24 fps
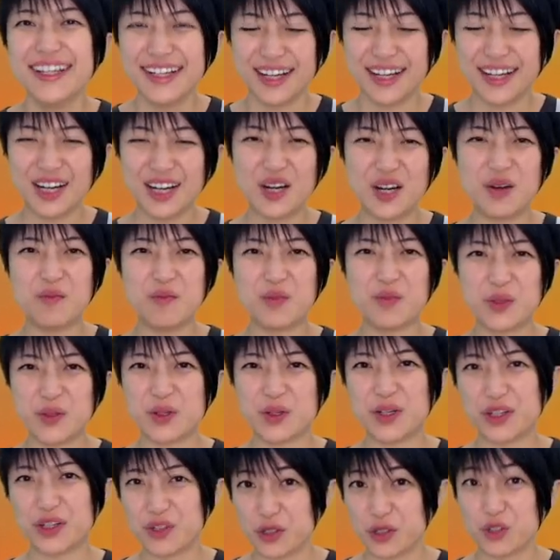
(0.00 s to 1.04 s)
um,
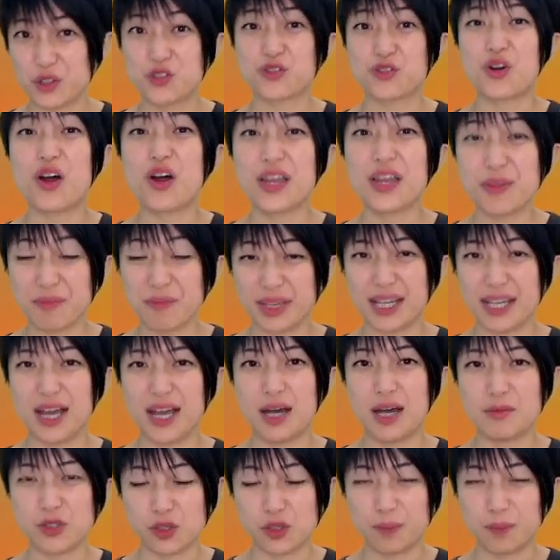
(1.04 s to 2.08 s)
your your drawing
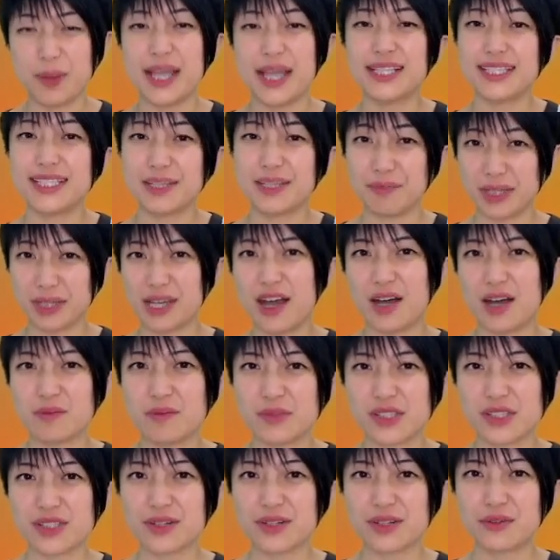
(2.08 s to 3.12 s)
becomes, your painting
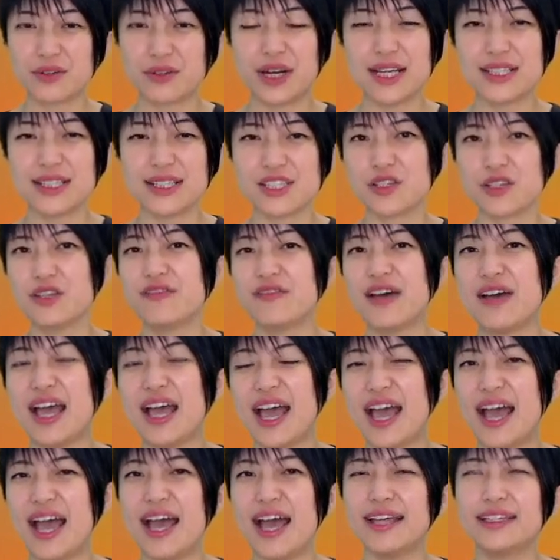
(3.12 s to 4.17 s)
becomes, right? So if I
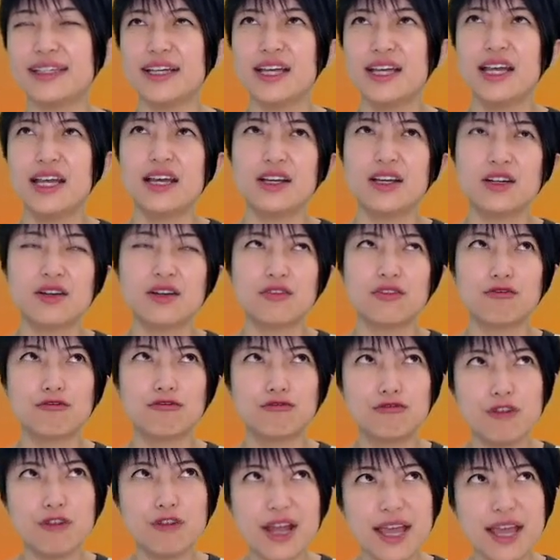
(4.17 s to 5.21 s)
add
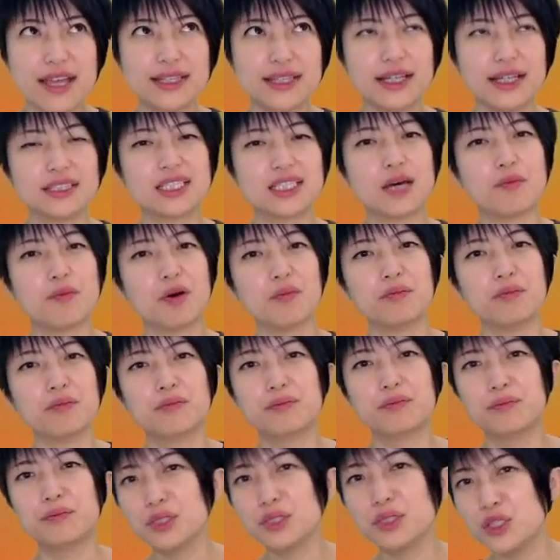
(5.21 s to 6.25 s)
red on top of
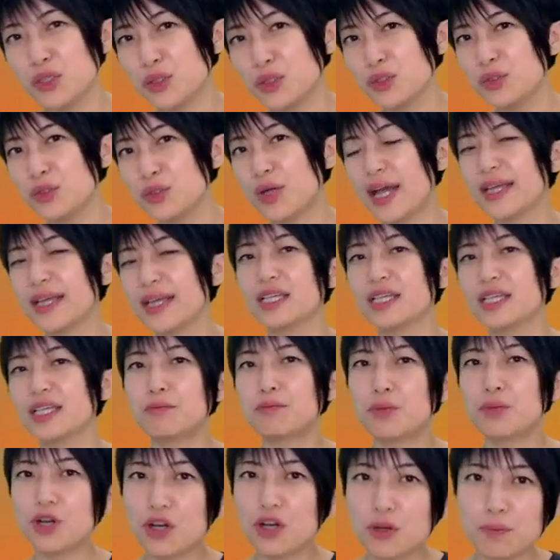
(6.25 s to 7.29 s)
blue, I get
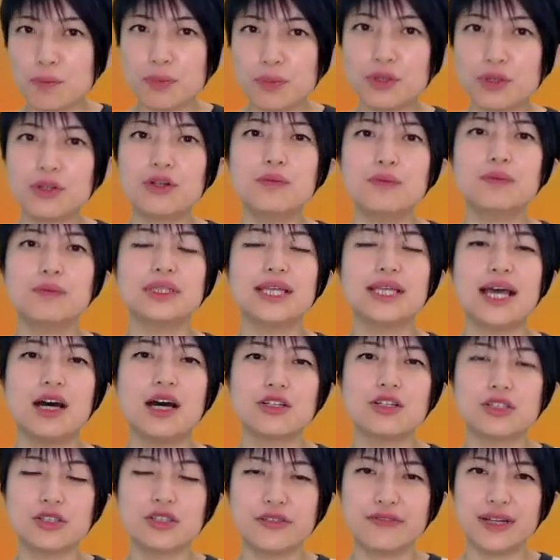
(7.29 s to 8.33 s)
purple. But then
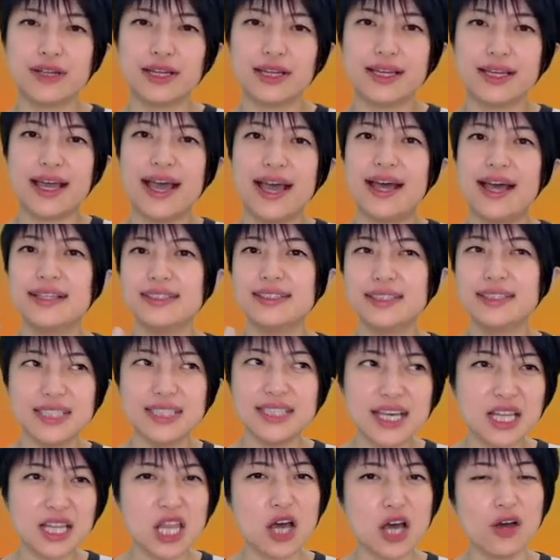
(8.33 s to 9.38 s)
also if I add
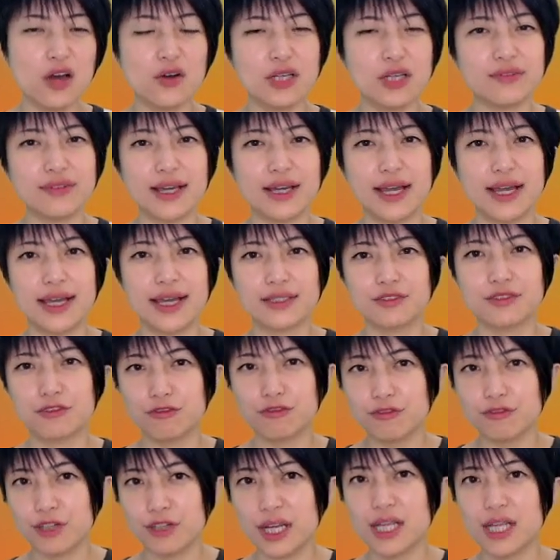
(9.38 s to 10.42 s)
yellow, if I add
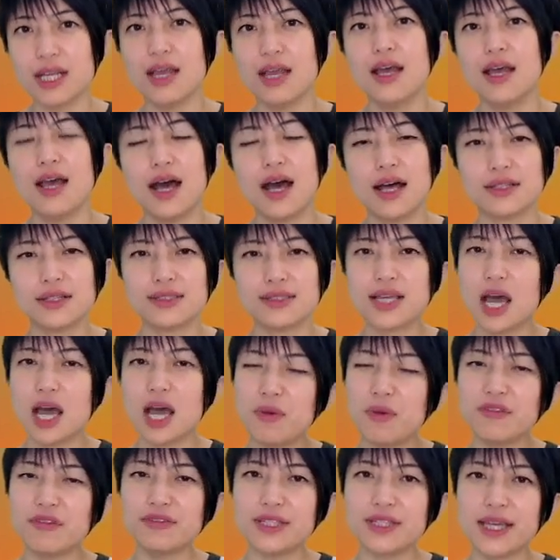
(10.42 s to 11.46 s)
green, on
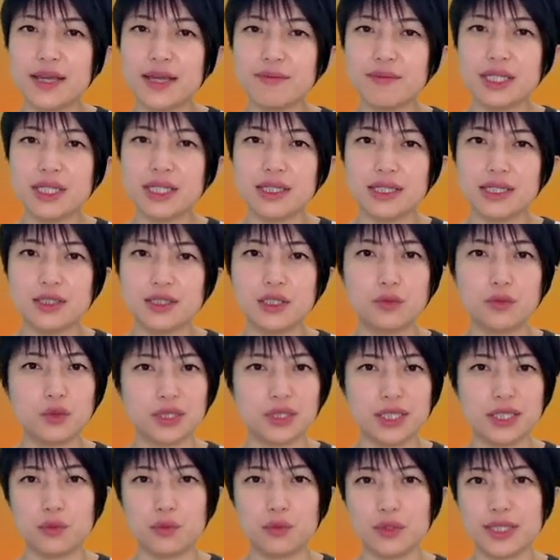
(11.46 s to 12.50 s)
top of them, it
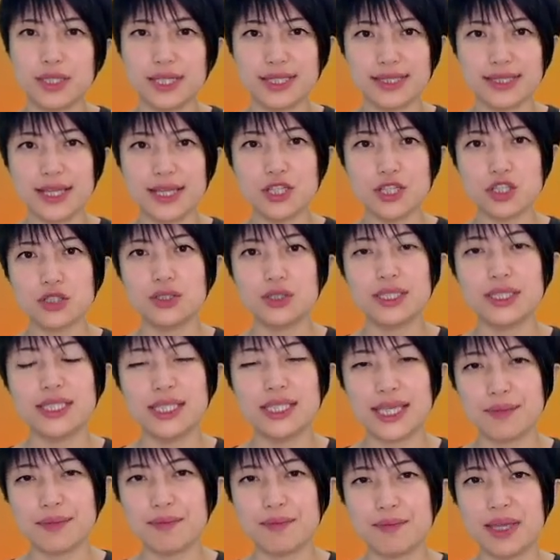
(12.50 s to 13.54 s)
would, it would essentially
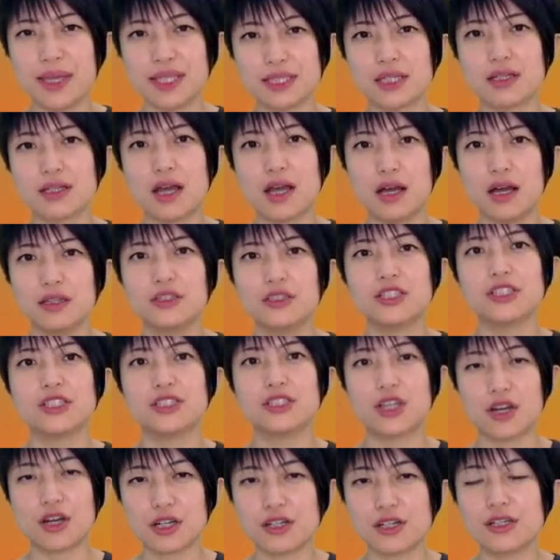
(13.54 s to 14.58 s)
get, make the color
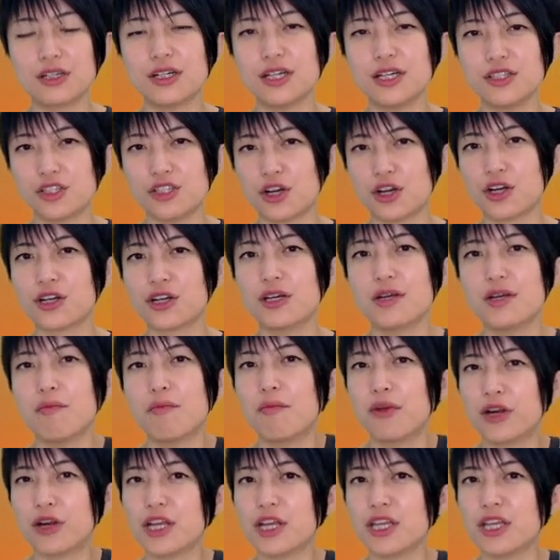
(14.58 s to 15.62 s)
darker and darker and
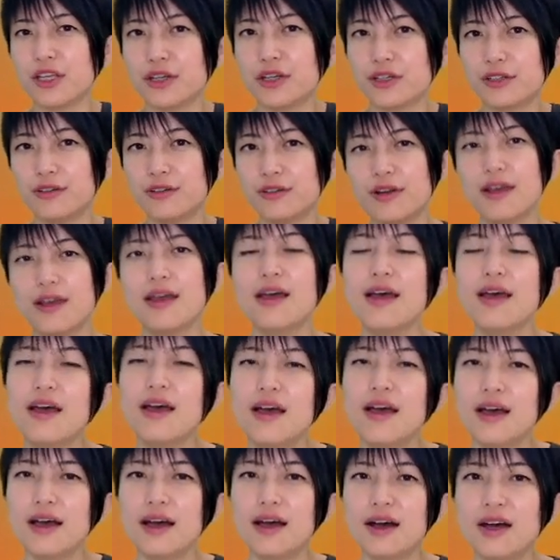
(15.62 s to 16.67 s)
murkier.
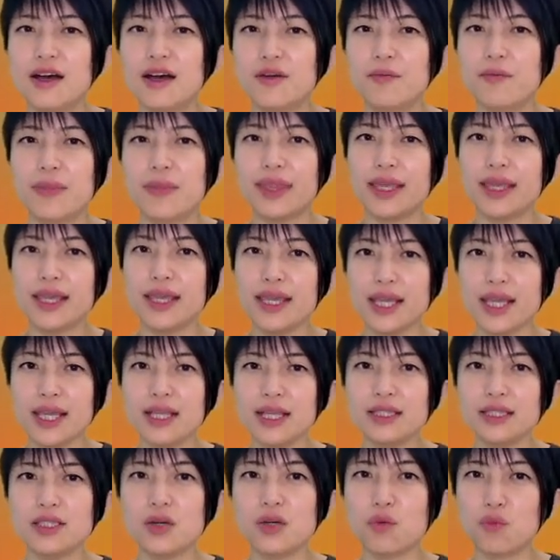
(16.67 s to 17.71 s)
Um,
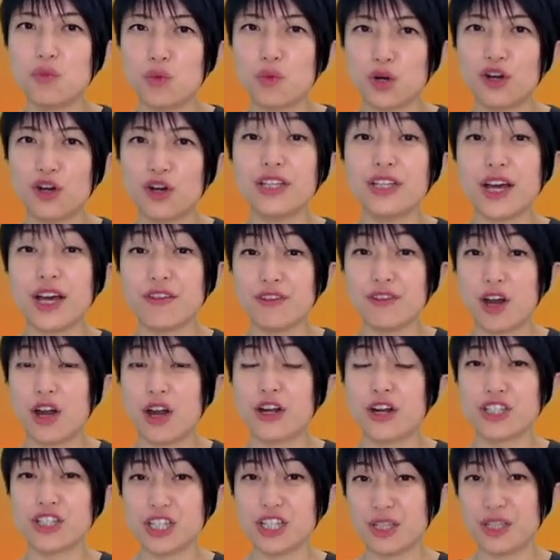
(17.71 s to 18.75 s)
in the world of
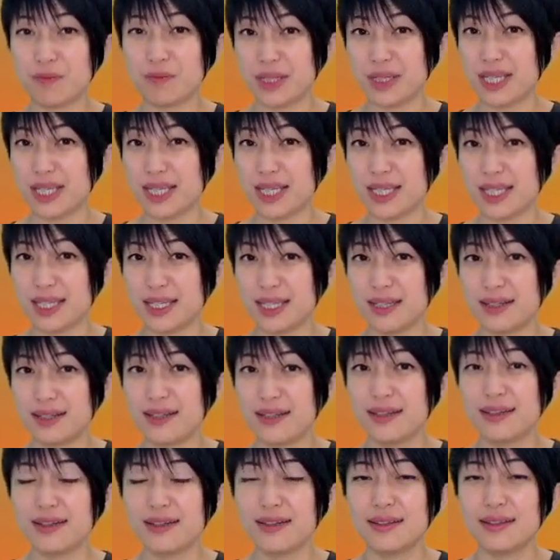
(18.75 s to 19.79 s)
RGB,
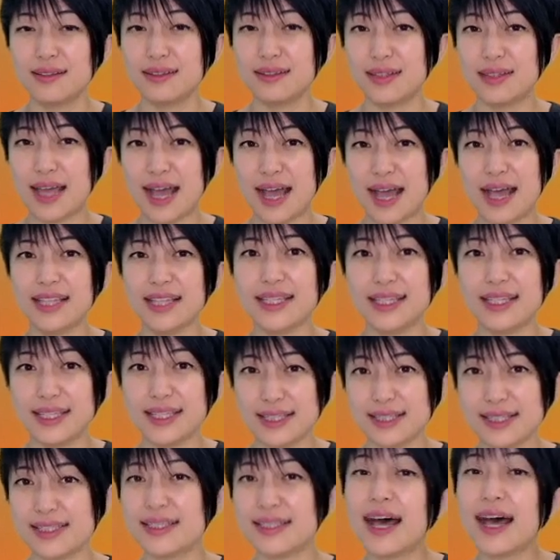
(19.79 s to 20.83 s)
that
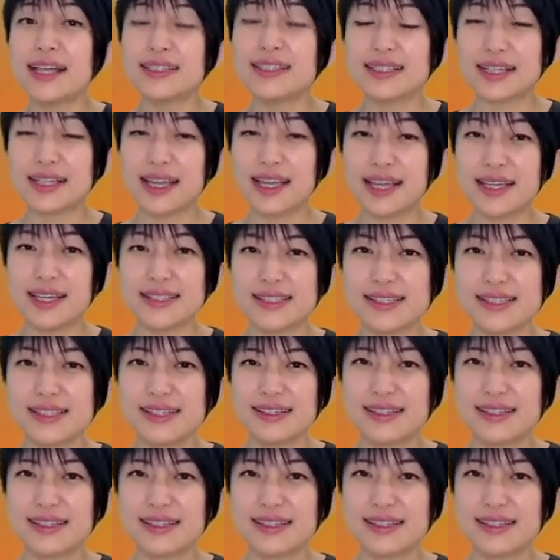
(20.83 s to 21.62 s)
is not the case.